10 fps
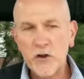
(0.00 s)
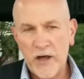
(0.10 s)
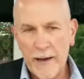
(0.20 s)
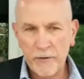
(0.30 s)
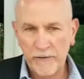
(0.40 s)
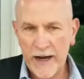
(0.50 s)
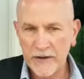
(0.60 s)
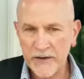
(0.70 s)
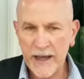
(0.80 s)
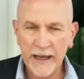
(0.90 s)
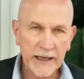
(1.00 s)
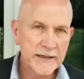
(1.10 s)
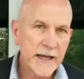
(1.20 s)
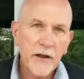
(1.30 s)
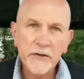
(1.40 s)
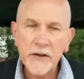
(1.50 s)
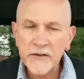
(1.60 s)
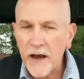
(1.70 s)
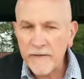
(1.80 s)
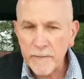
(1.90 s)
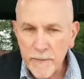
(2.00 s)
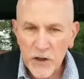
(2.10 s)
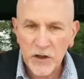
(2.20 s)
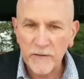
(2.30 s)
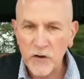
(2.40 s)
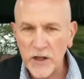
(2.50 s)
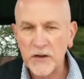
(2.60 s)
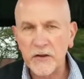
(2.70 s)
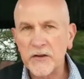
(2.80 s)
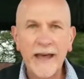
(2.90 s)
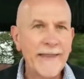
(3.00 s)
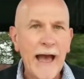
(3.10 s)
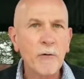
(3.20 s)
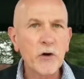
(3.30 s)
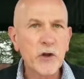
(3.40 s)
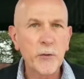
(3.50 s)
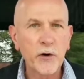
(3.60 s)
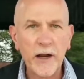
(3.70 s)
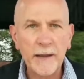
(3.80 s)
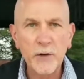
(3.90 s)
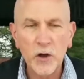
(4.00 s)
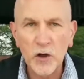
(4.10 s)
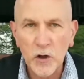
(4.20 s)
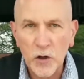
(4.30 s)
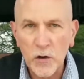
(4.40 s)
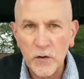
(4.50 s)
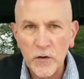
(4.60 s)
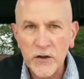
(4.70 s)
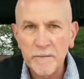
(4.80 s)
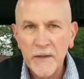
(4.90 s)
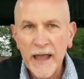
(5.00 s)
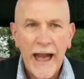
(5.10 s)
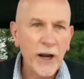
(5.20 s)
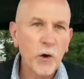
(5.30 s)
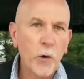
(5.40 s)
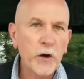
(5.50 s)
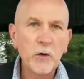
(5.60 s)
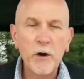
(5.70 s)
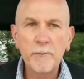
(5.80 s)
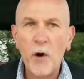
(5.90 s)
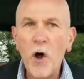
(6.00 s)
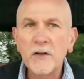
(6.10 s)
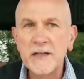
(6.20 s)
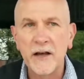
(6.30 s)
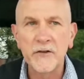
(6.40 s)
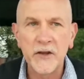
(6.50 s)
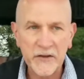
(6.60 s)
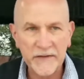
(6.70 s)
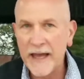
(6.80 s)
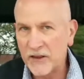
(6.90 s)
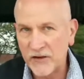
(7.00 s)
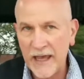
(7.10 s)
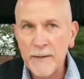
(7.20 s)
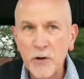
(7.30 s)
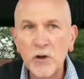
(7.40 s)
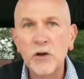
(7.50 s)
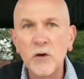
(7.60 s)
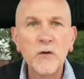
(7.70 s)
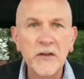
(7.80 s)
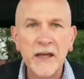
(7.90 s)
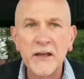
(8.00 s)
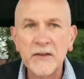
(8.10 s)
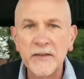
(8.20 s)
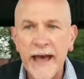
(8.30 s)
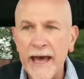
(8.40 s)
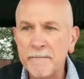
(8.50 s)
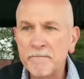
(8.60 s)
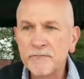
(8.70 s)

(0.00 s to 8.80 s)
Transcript: chapter of Isaiah, it tells us of the mission of Jesus, and that was to proclaim the good news. And according to what Paul tells us, that same good news is that